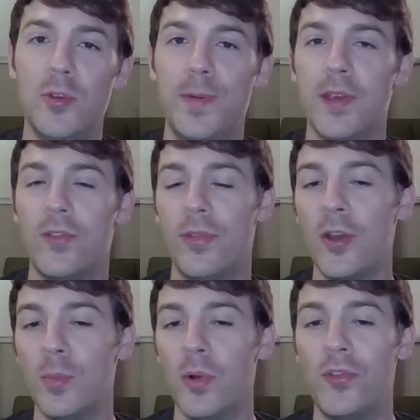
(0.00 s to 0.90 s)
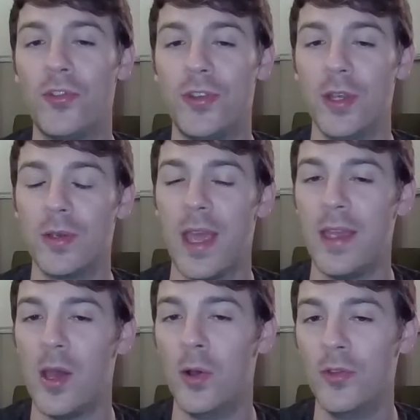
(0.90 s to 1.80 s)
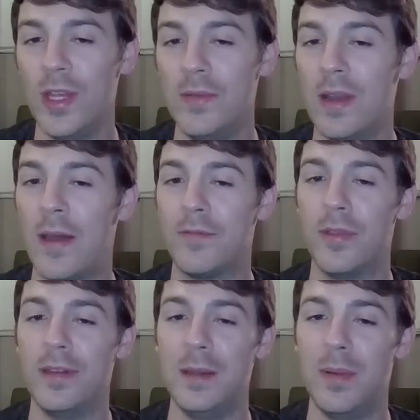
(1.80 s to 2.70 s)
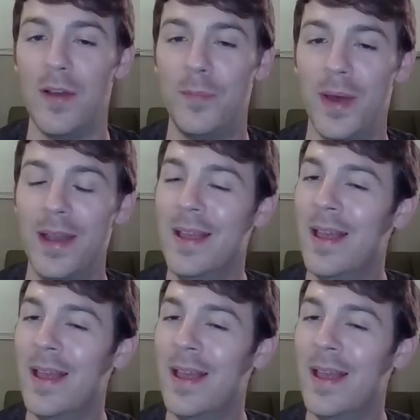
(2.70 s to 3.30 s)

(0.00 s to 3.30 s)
Boost because Thunderbolt still KOs even after the debuff, but